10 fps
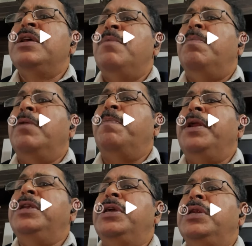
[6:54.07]

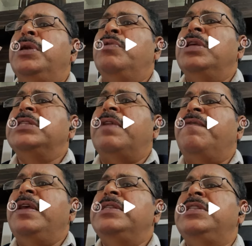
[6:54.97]
perpendicular to the
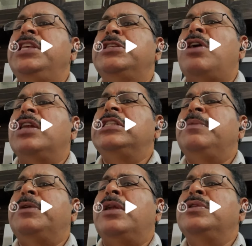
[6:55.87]
surface. This
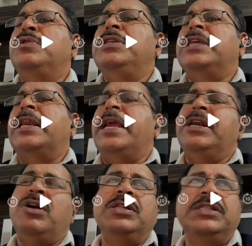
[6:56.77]
concept also is a right
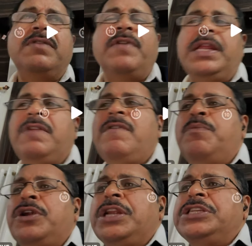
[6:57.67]
answer for
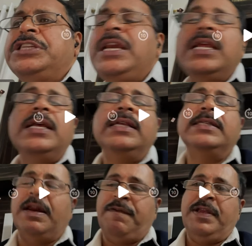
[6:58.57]
equipotential
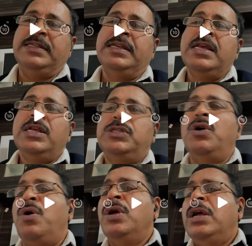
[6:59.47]
surface.
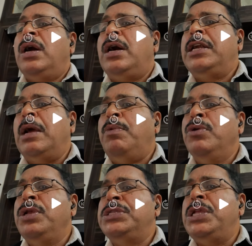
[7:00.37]
So W
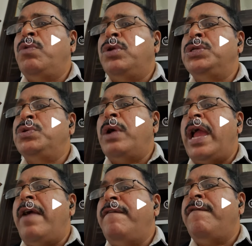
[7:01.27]
is equals to
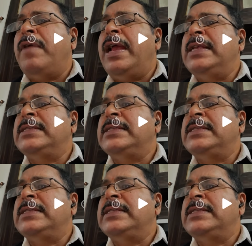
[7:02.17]
Fs